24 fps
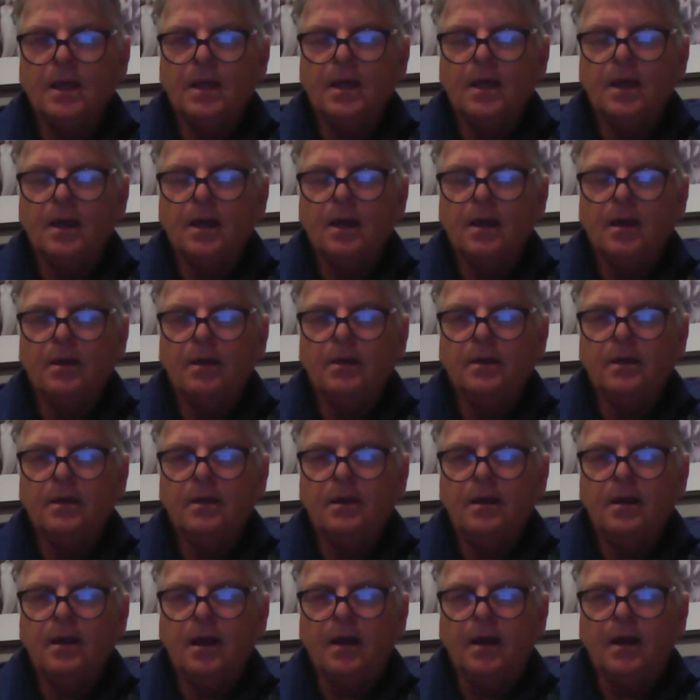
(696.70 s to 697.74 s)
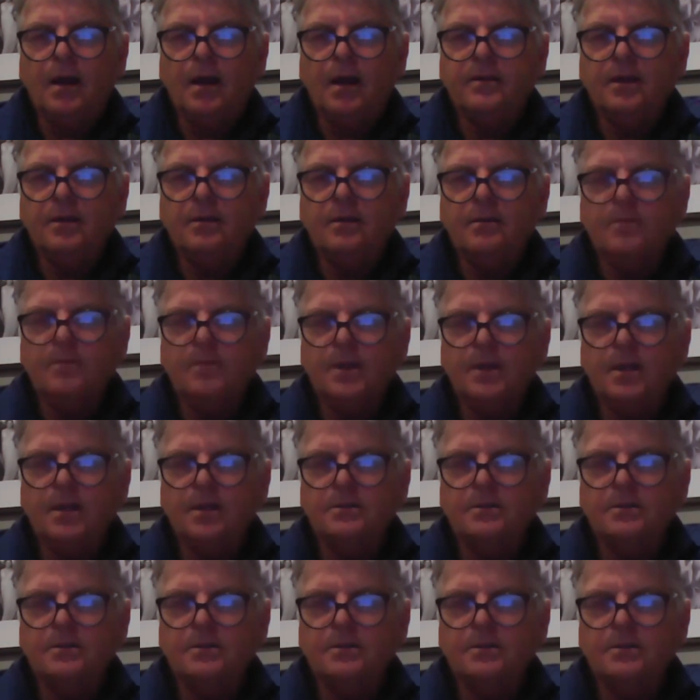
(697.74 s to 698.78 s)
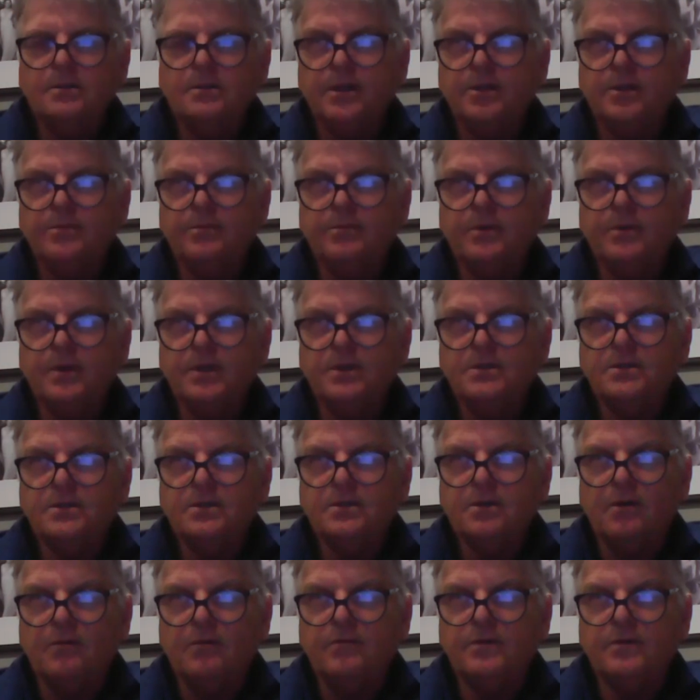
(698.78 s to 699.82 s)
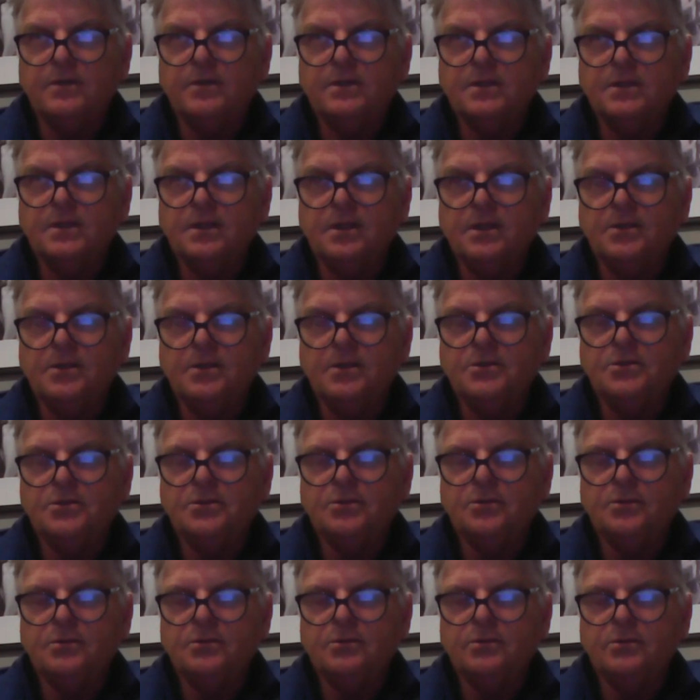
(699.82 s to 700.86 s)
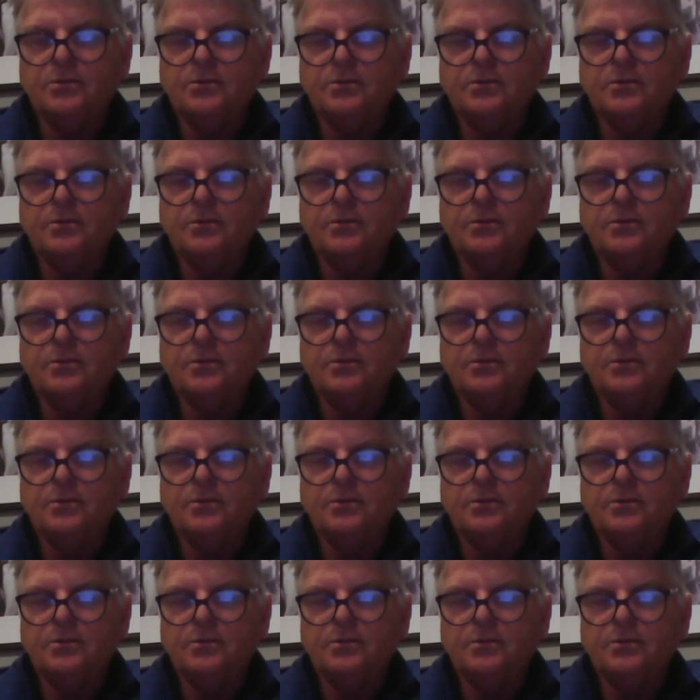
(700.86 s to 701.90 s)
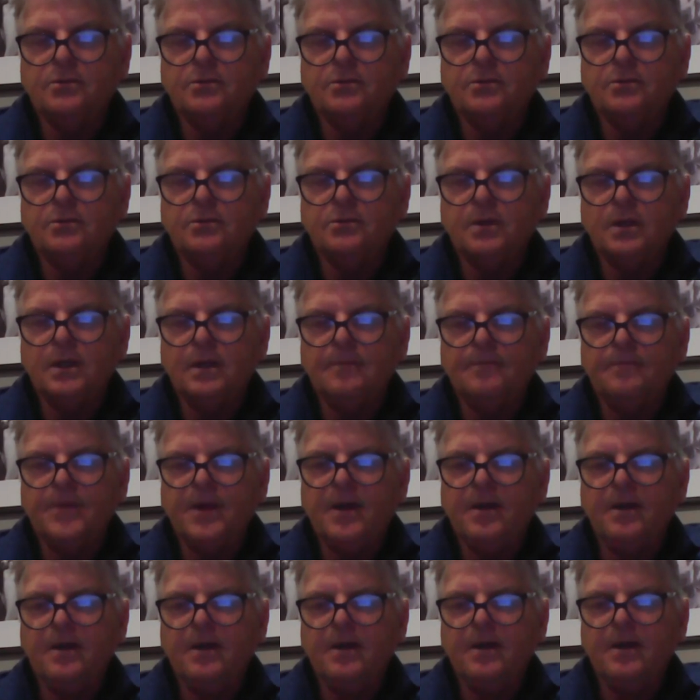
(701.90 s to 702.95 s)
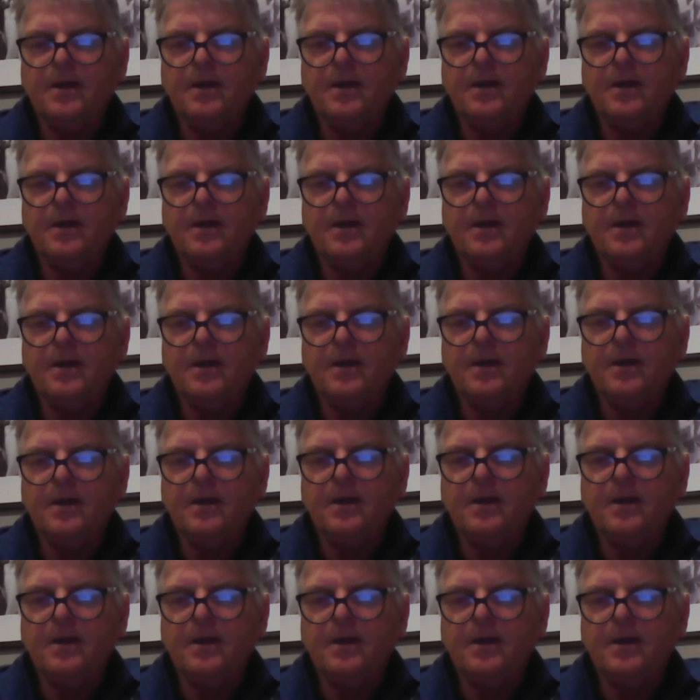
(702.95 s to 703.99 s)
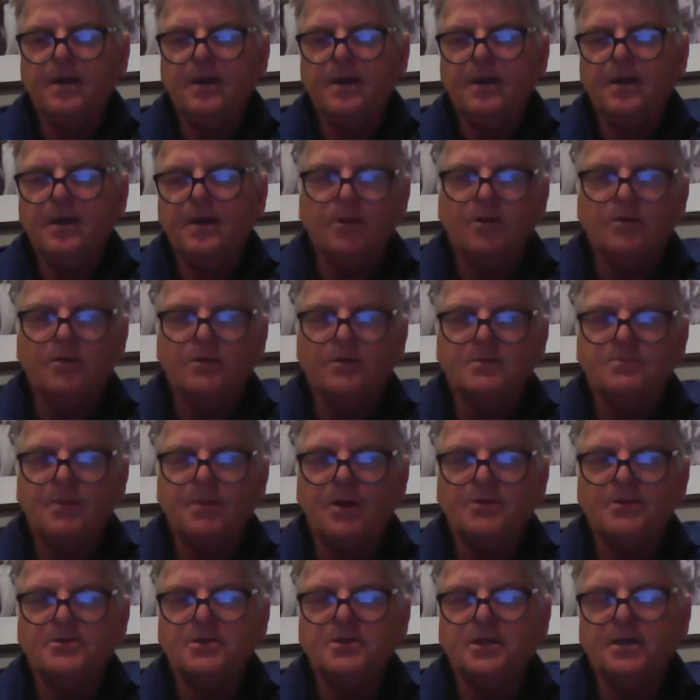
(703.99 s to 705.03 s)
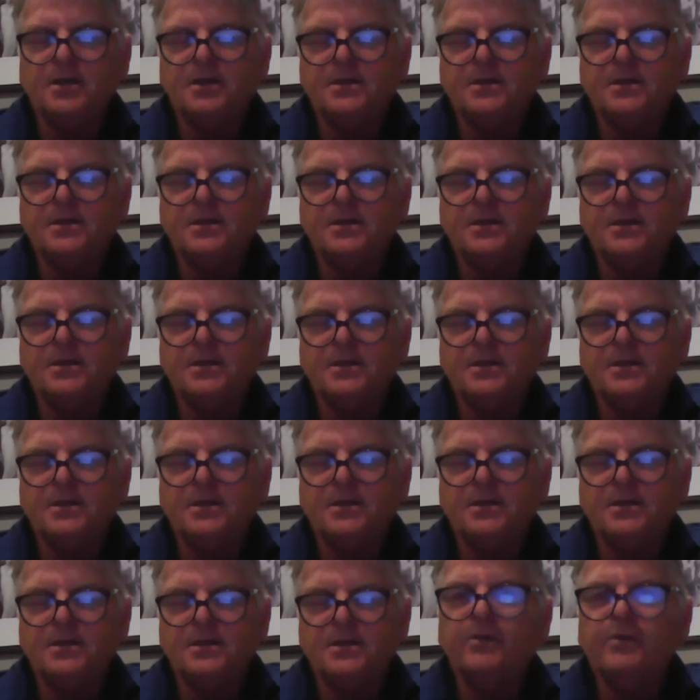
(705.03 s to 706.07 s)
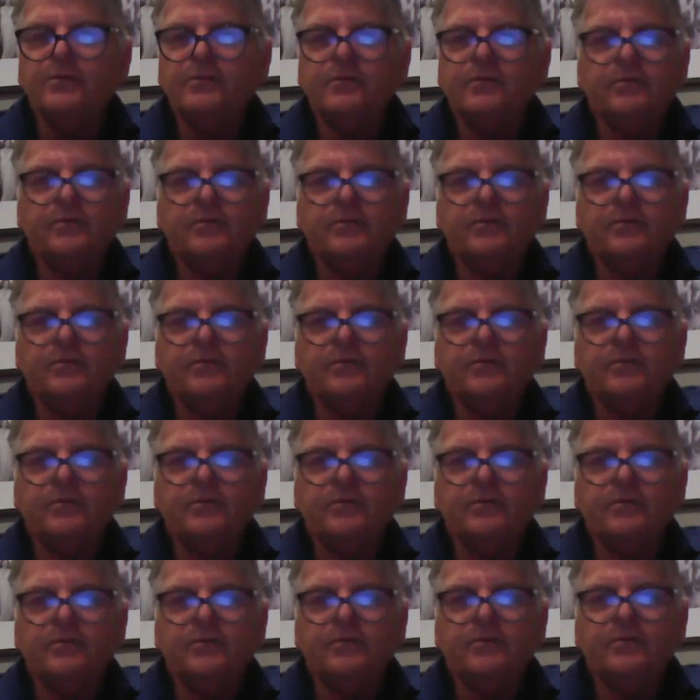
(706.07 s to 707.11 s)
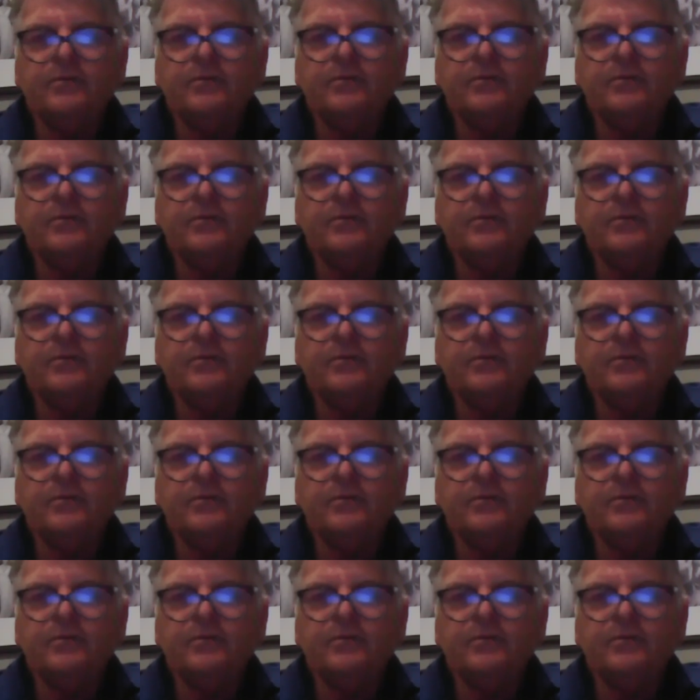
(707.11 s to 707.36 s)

Yeah, I th- think that my ultimate dream is obviously to, um, this would never happen because poaching is never going to go away. We've,